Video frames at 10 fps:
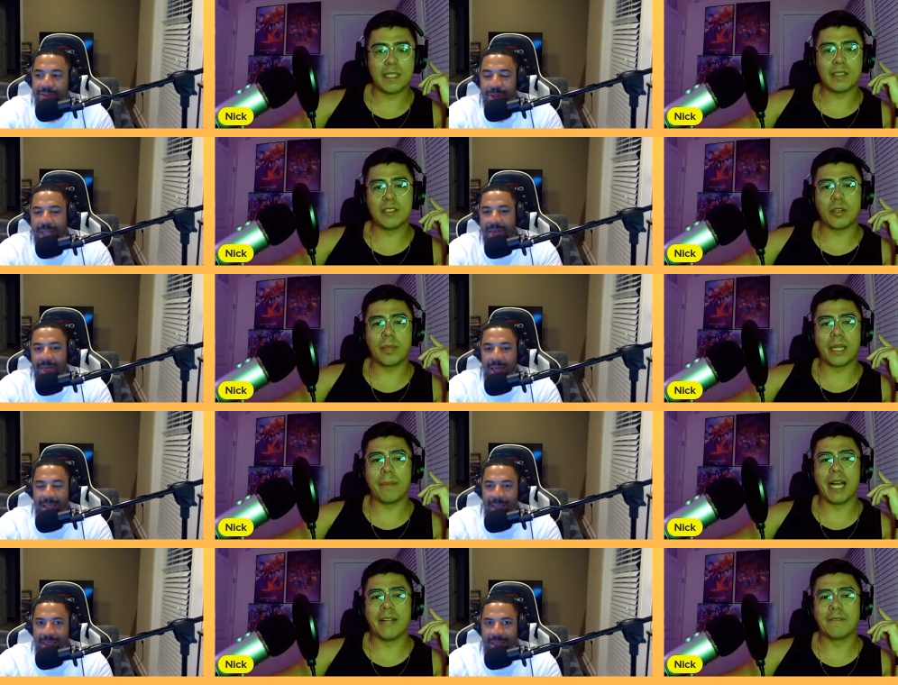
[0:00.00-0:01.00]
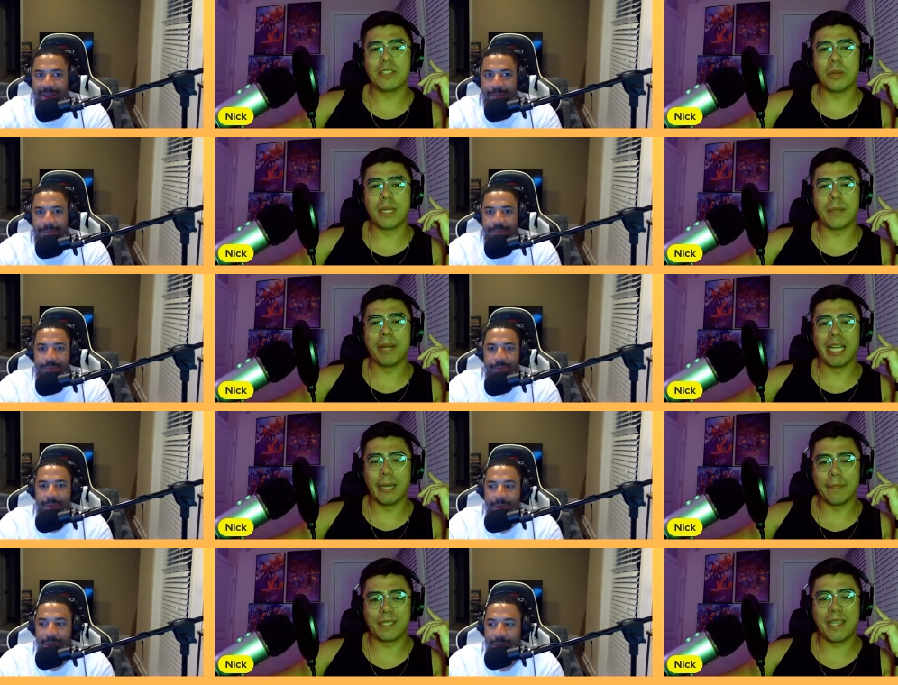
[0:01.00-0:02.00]
Speaker 1: just kind of so like bi- so many
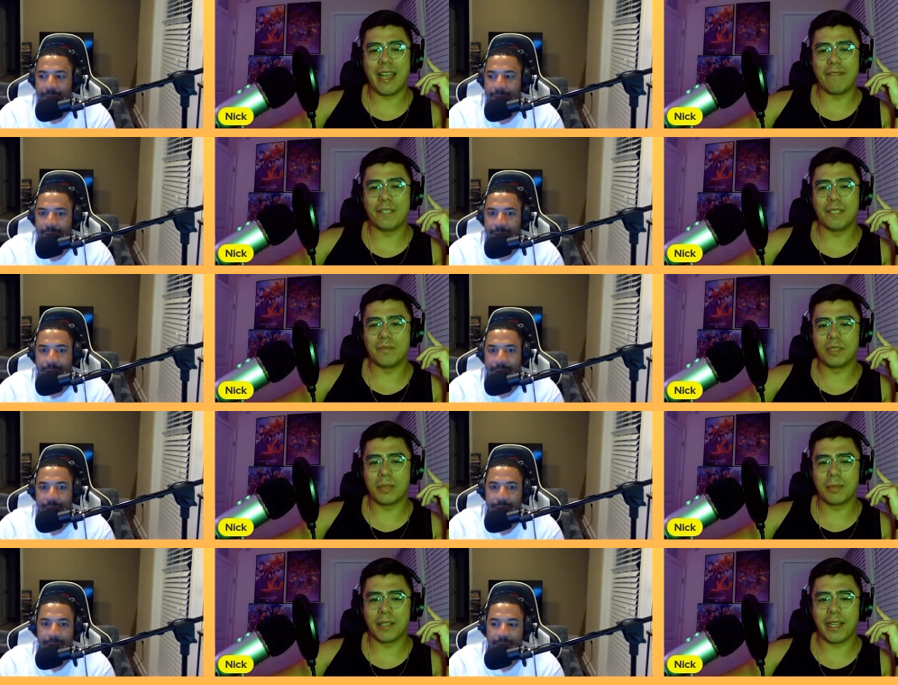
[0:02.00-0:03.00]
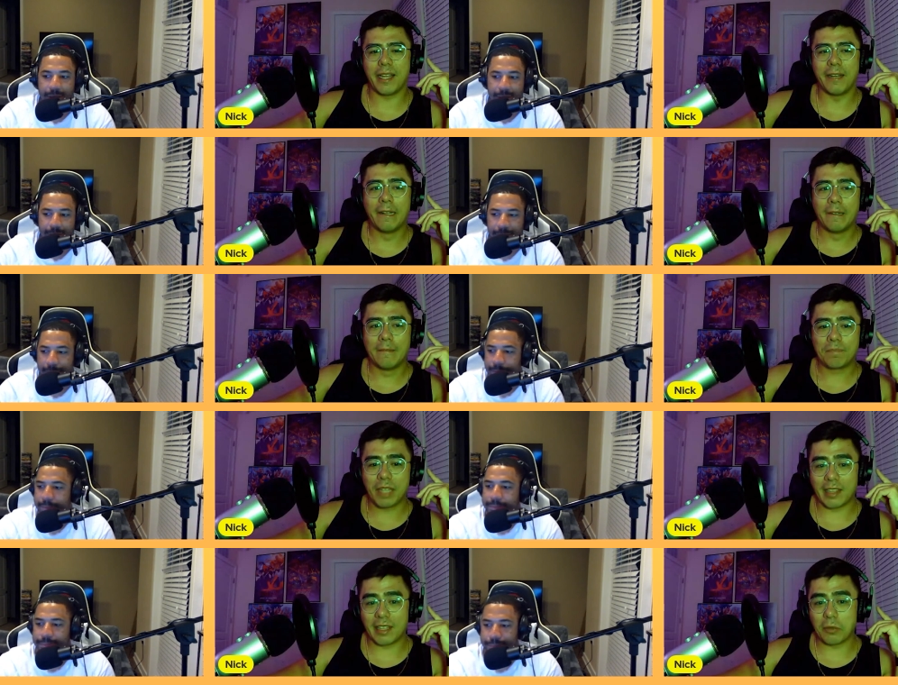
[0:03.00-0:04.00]
biopics have, and something that
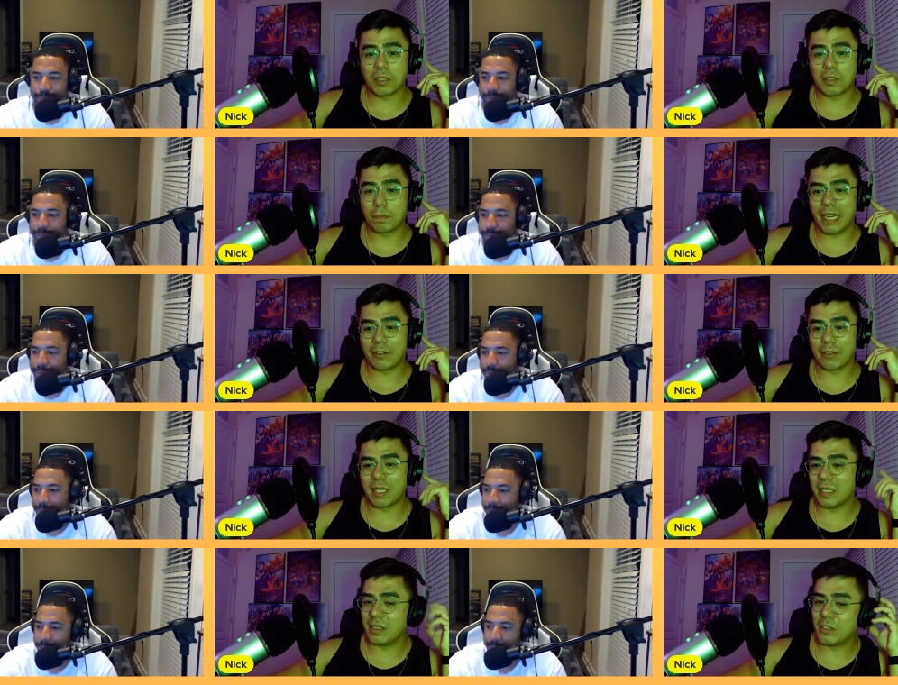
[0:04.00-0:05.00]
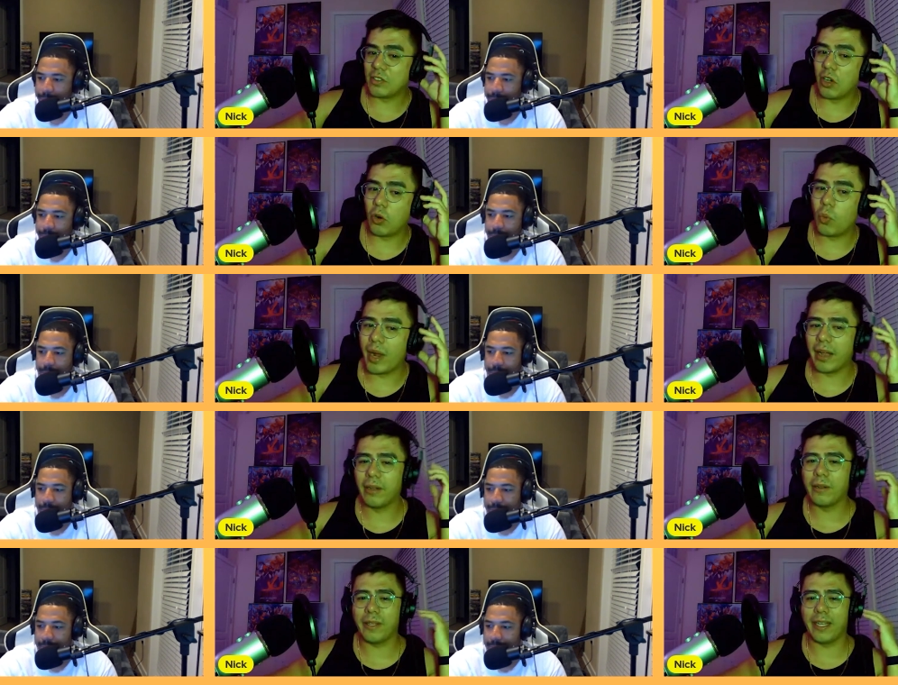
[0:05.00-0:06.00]
I think was parodied so
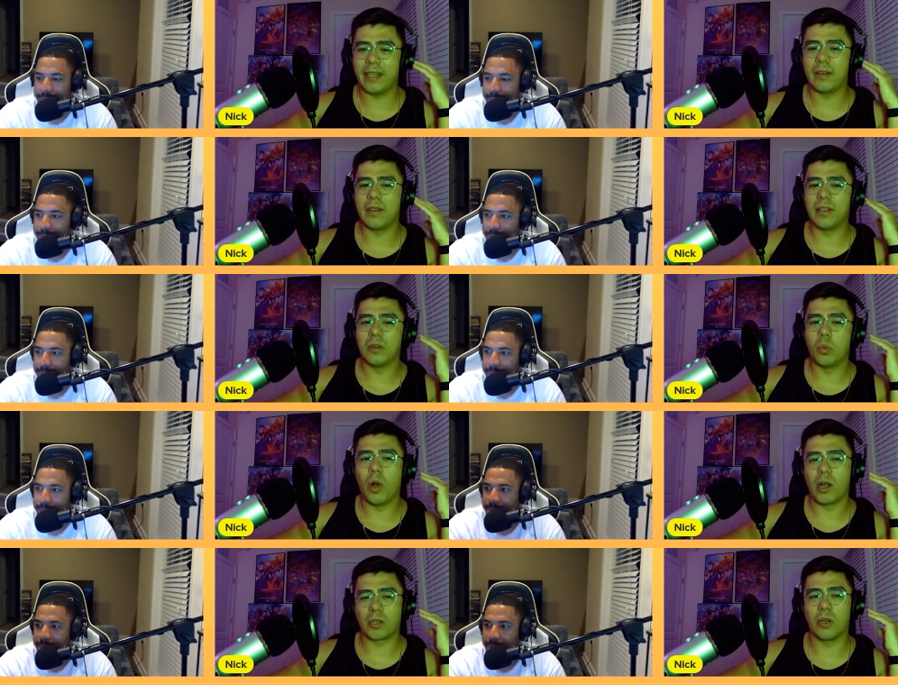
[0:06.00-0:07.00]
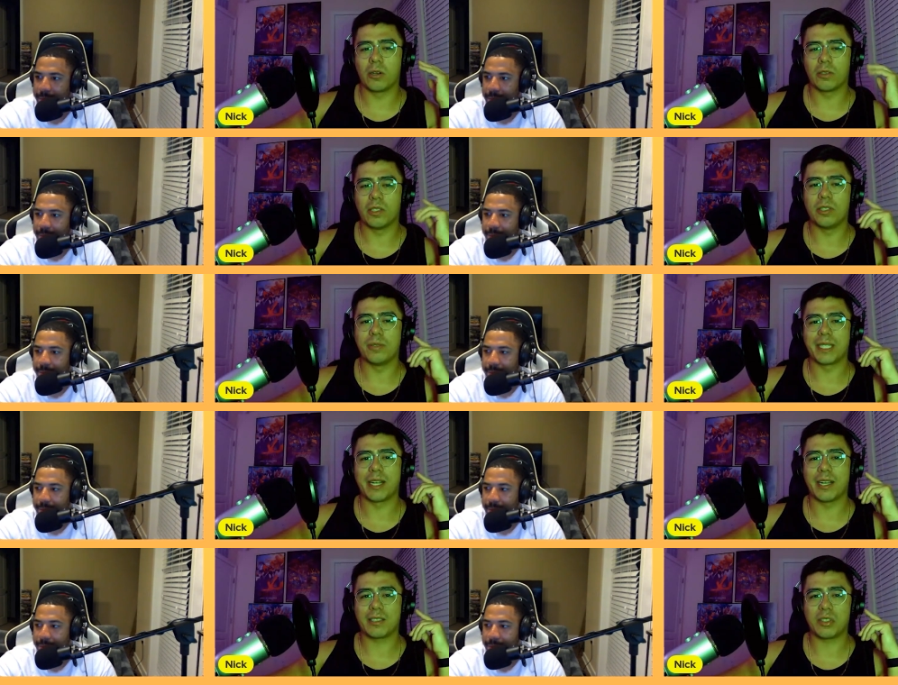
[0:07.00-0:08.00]
well in uh, Walk Hard, the Dewey
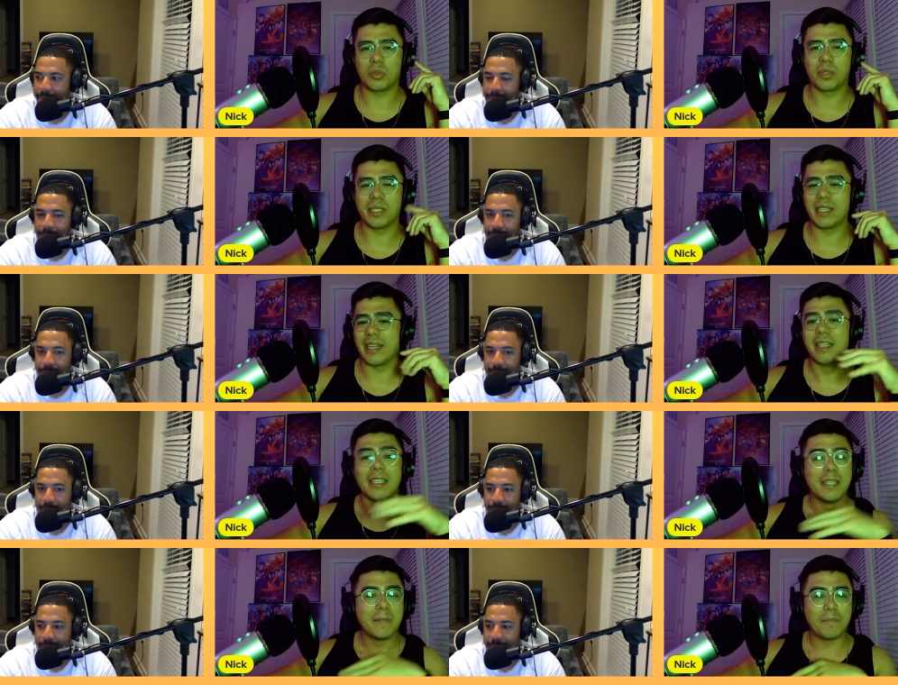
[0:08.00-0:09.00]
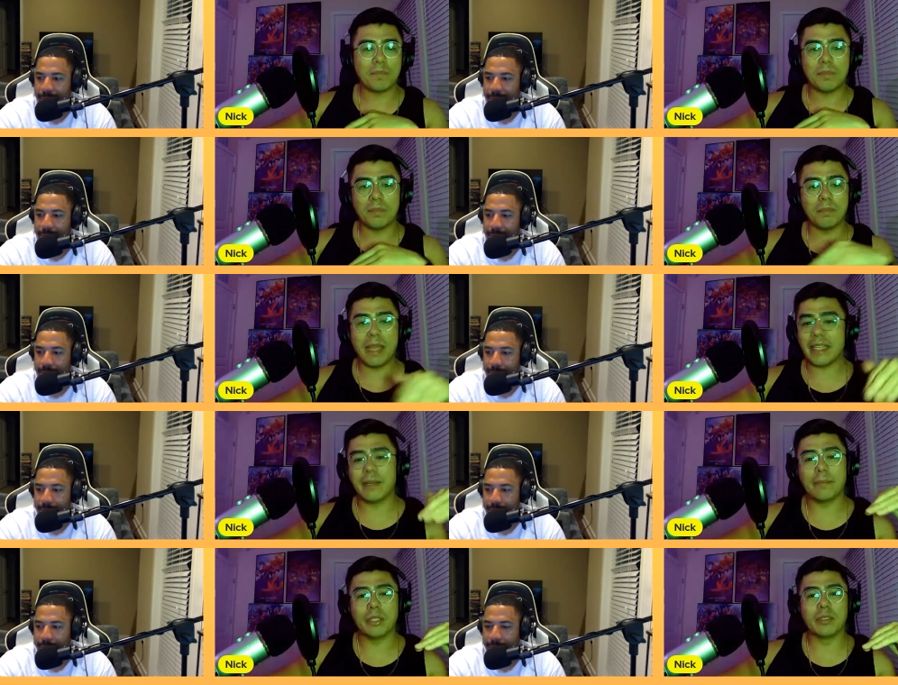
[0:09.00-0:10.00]
Cox story, that making
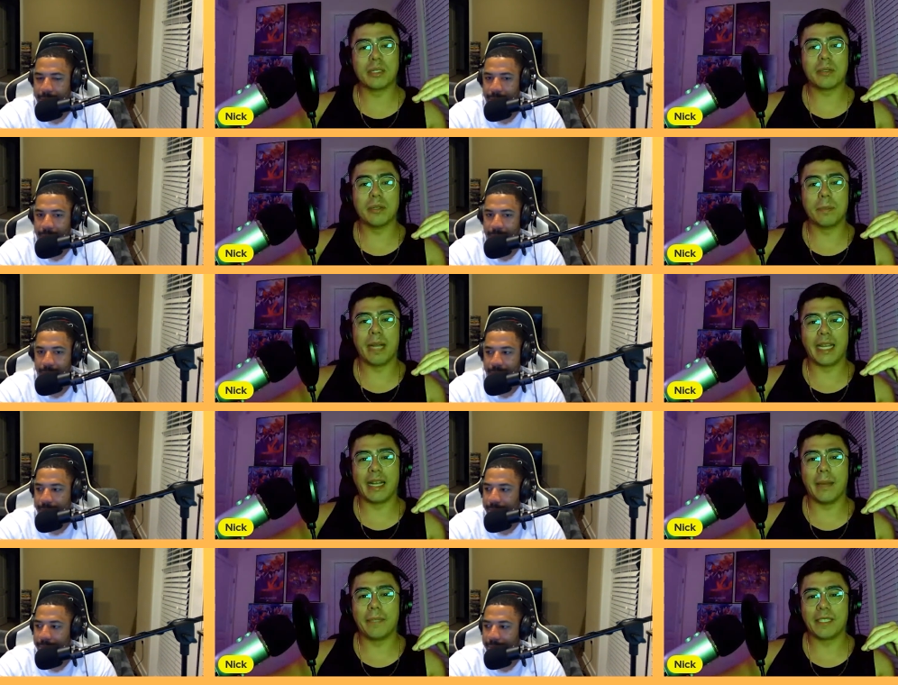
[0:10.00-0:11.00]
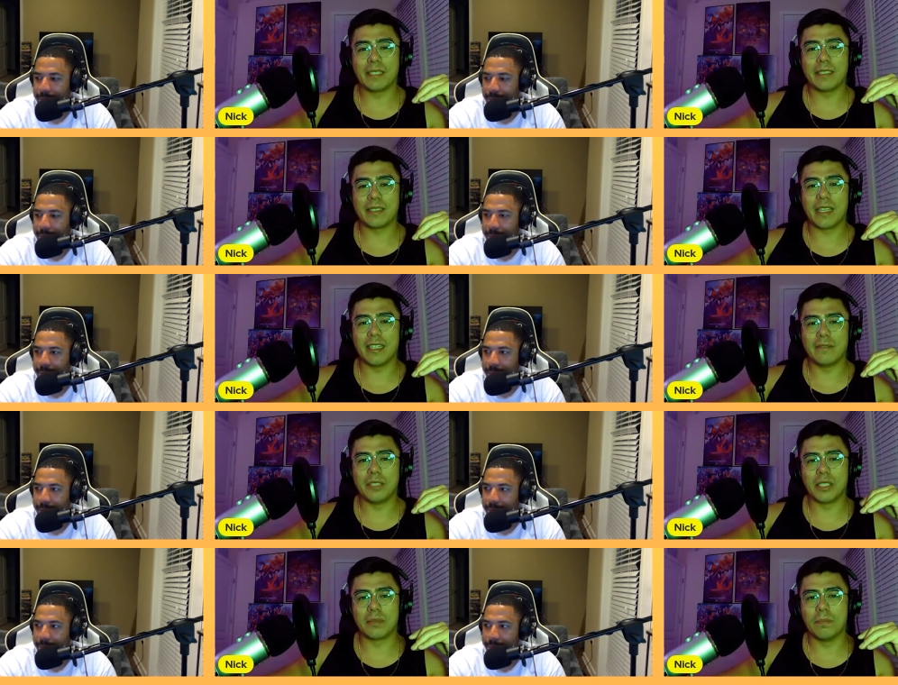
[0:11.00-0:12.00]
a musical biopic is kind of
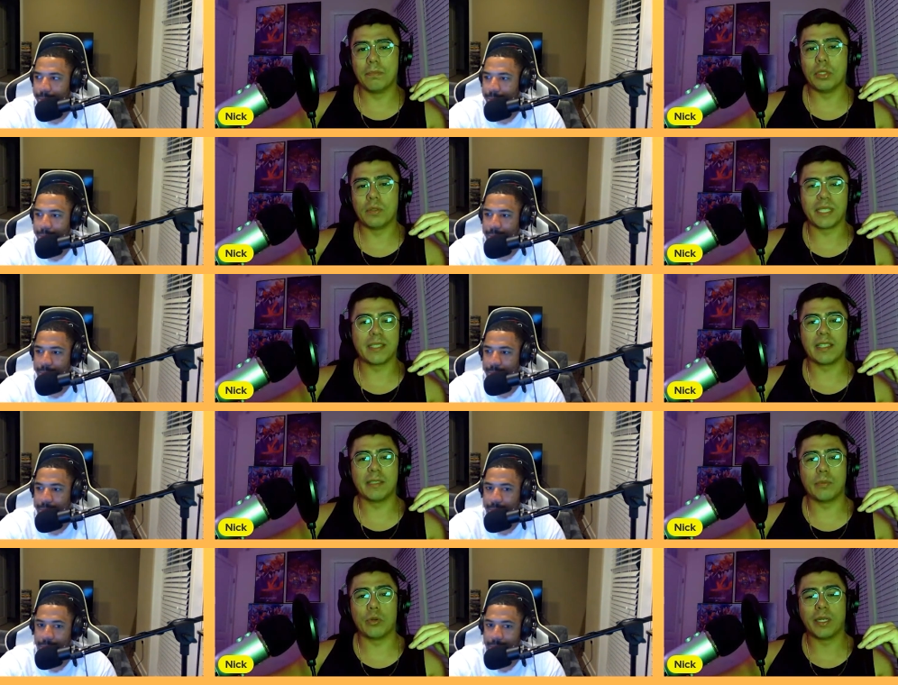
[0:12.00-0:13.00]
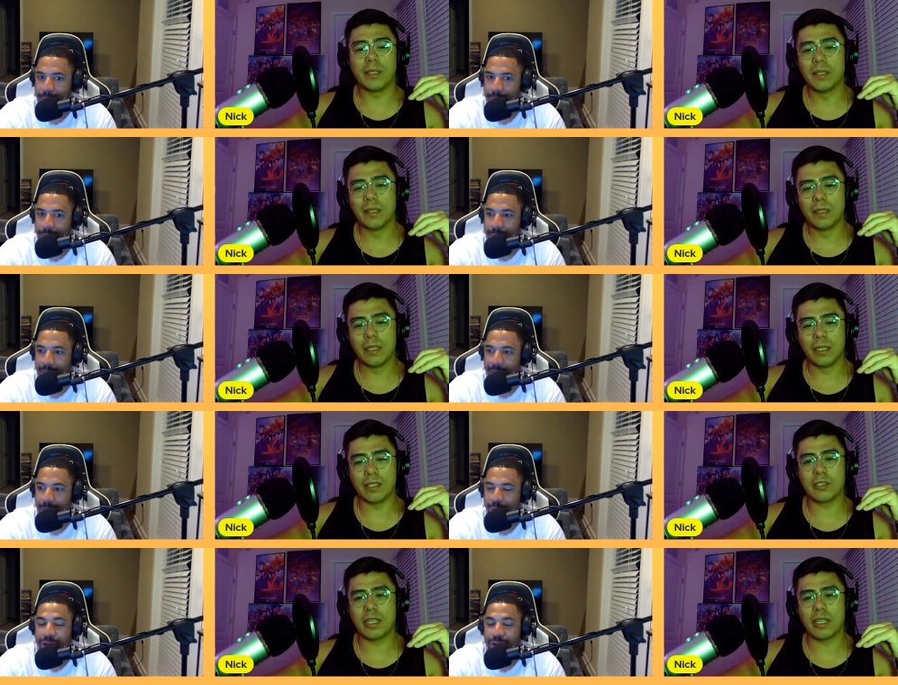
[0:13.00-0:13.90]
just moot at this point. Yeah. Unless you're